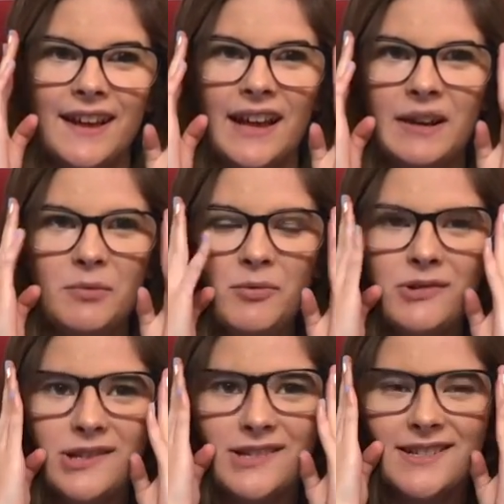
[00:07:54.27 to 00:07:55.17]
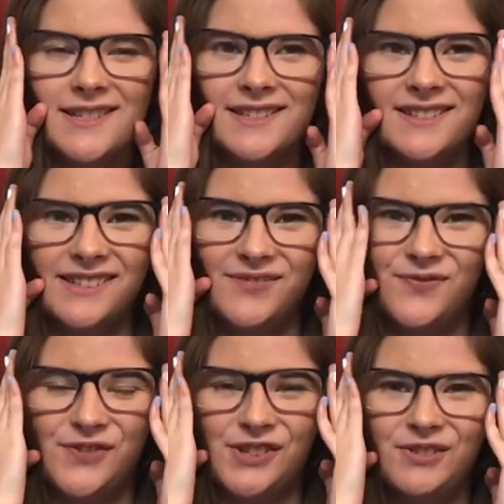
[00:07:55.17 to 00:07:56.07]
I will constantly
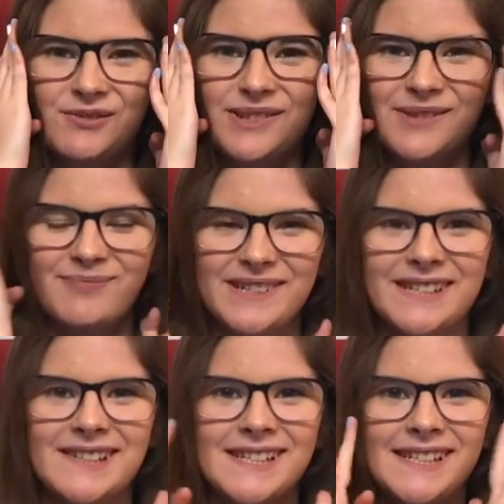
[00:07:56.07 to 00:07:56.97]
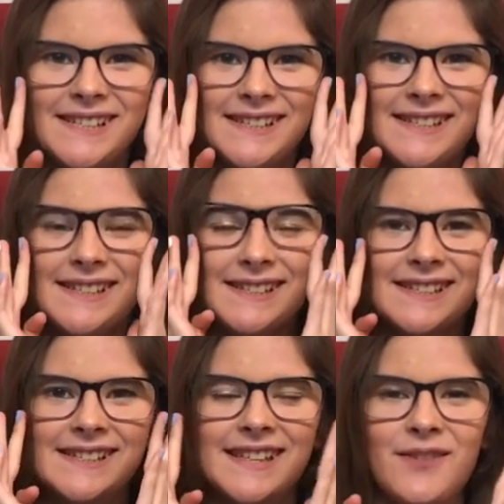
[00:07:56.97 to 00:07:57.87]
fiddle with my glasses
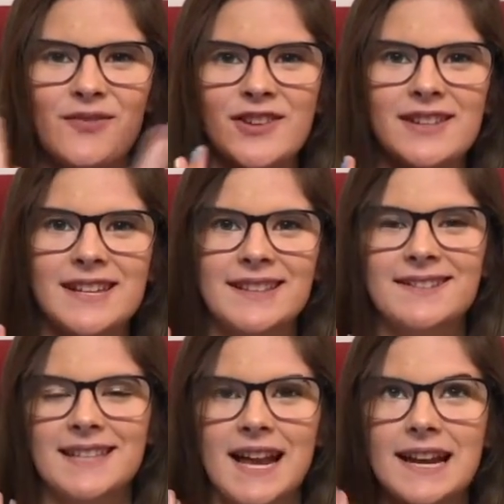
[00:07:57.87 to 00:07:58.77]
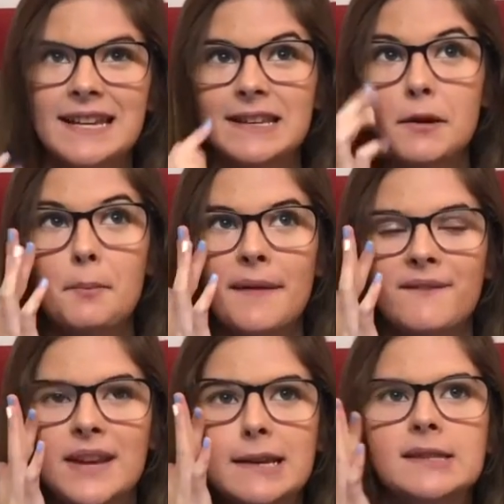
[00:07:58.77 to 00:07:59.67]
because they feel like they're sliding down my
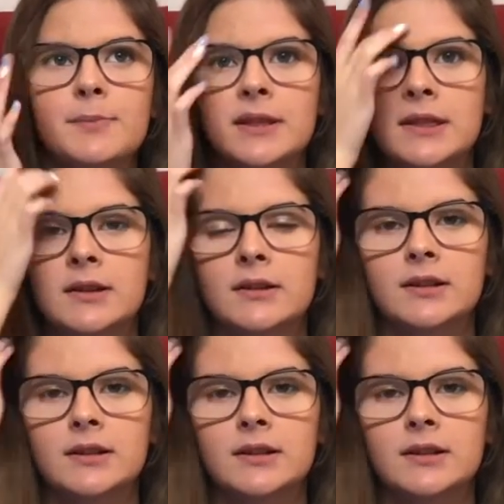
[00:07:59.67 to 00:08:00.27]
face, but they're